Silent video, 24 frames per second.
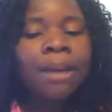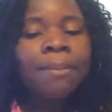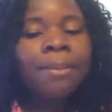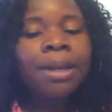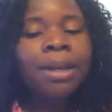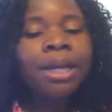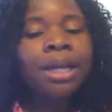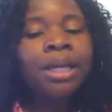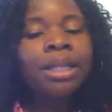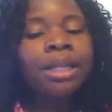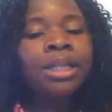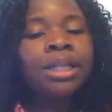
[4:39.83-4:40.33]

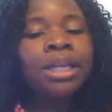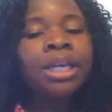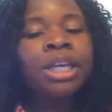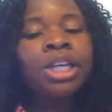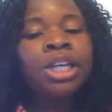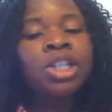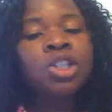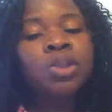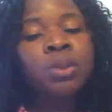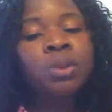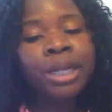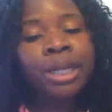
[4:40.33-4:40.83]
but
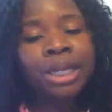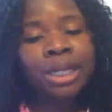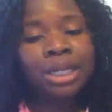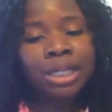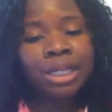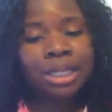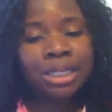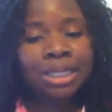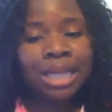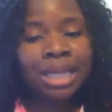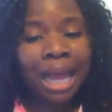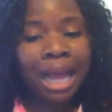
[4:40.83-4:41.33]
he tweeted
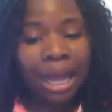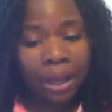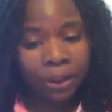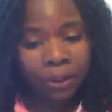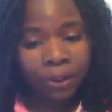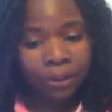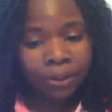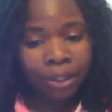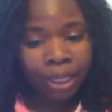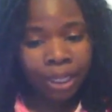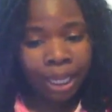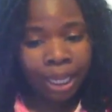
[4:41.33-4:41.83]
this
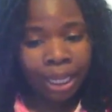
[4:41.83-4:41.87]
out,